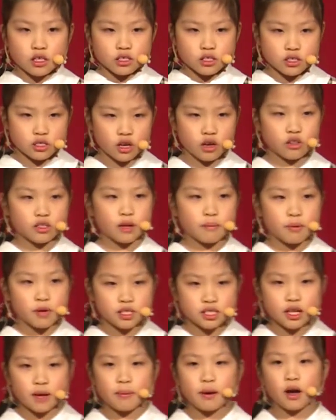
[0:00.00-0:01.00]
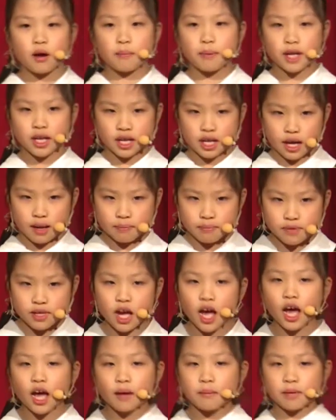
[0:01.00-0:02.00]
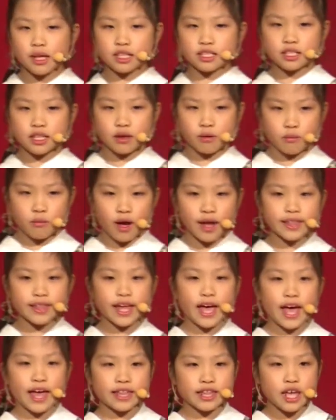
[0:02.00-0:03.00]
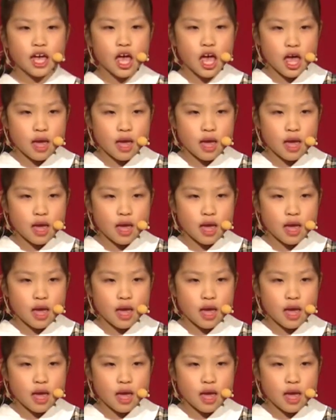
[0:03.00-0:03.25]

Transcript: So the principal picked up Thomas in one hand